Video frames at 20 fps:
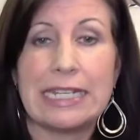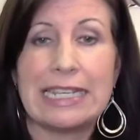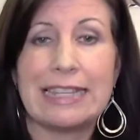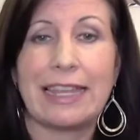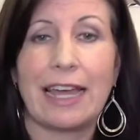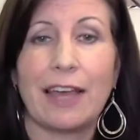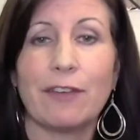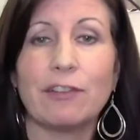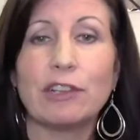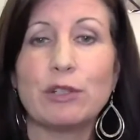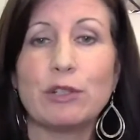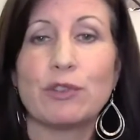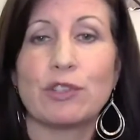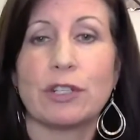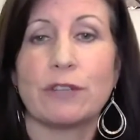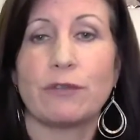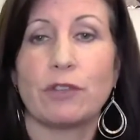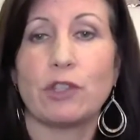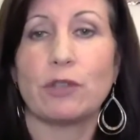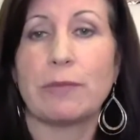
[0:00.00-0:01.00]
The evolution
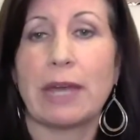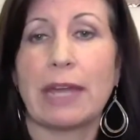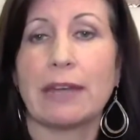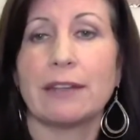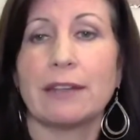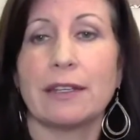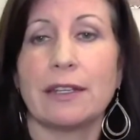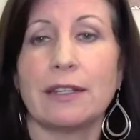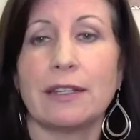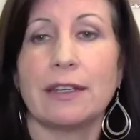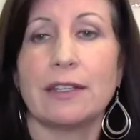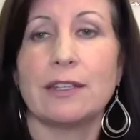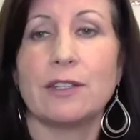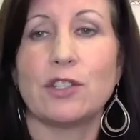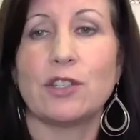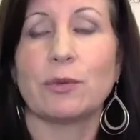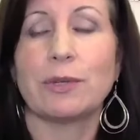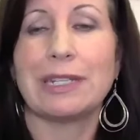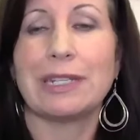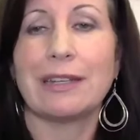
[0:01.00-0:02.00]
of humanity
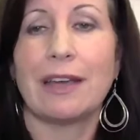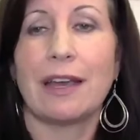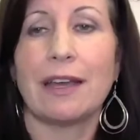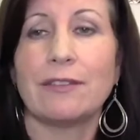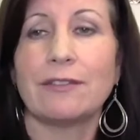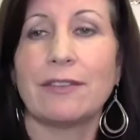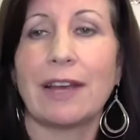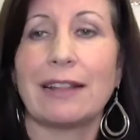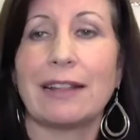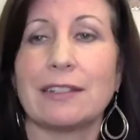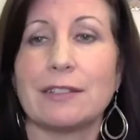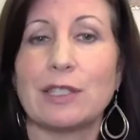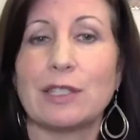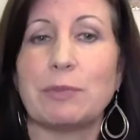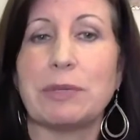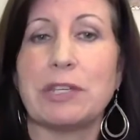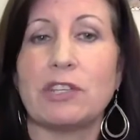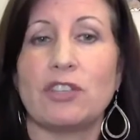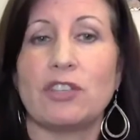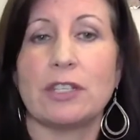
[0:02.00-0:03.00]
into a nonviolent
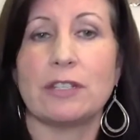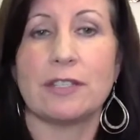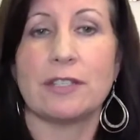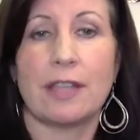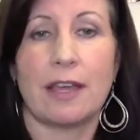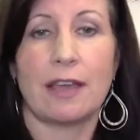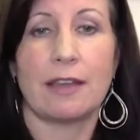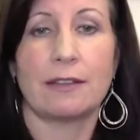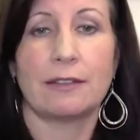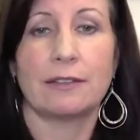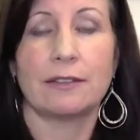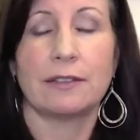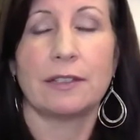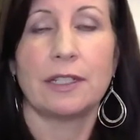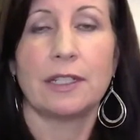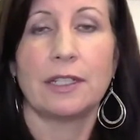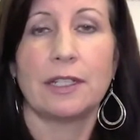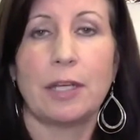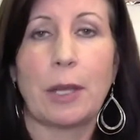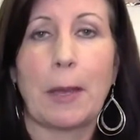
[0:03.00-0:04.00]
species, then,
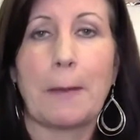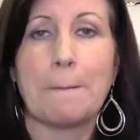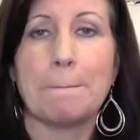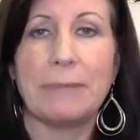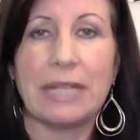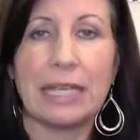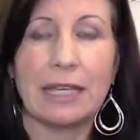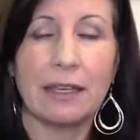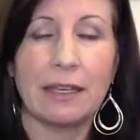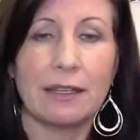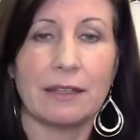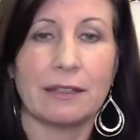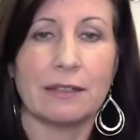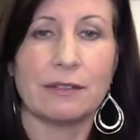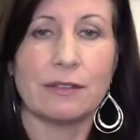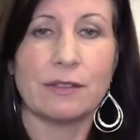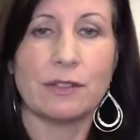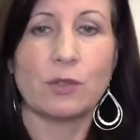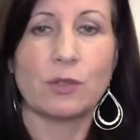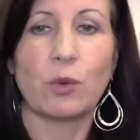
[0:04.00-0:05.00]

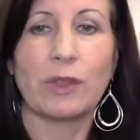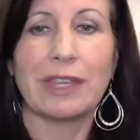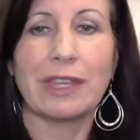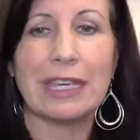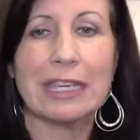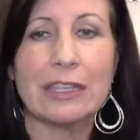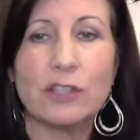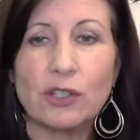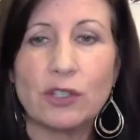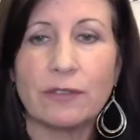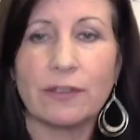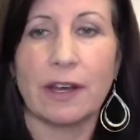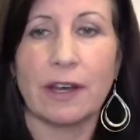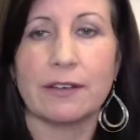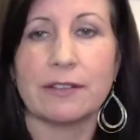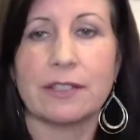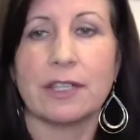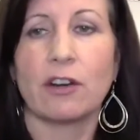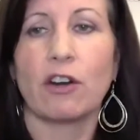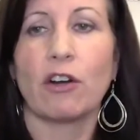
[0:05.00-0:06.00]
begins with each of
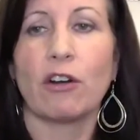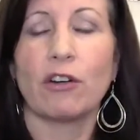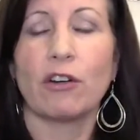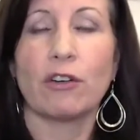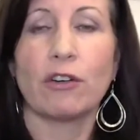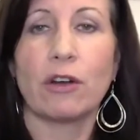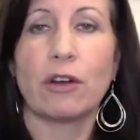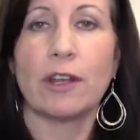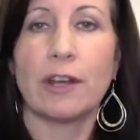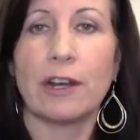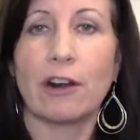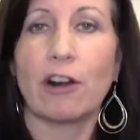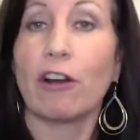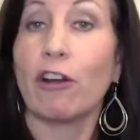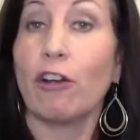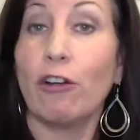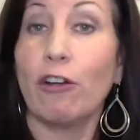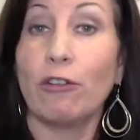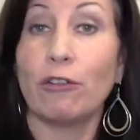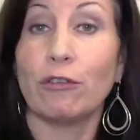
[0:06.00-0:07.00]
us in our
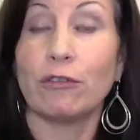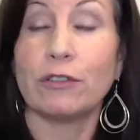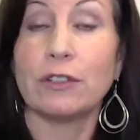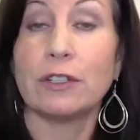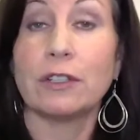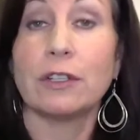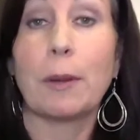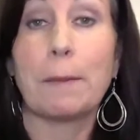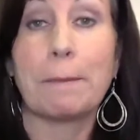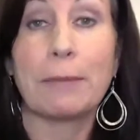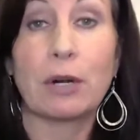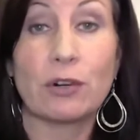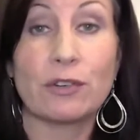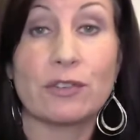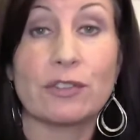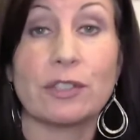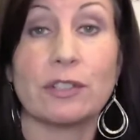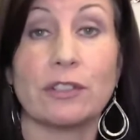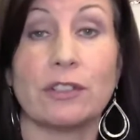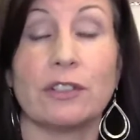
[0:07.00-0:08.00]
own
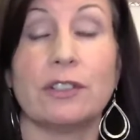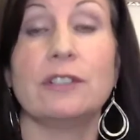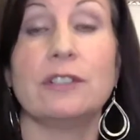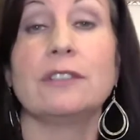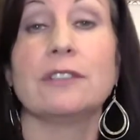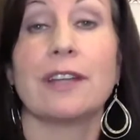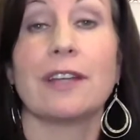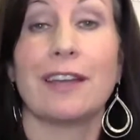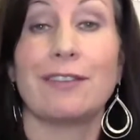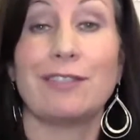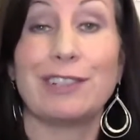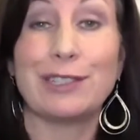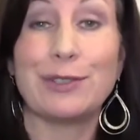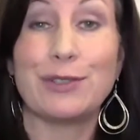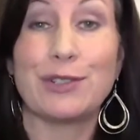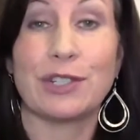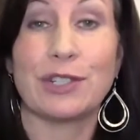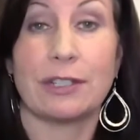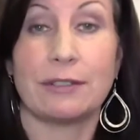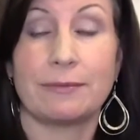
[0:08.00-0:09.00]
personal
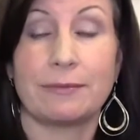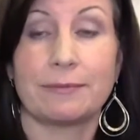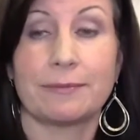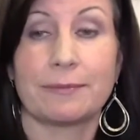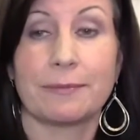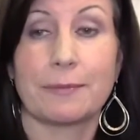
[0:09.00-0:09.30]
evolution.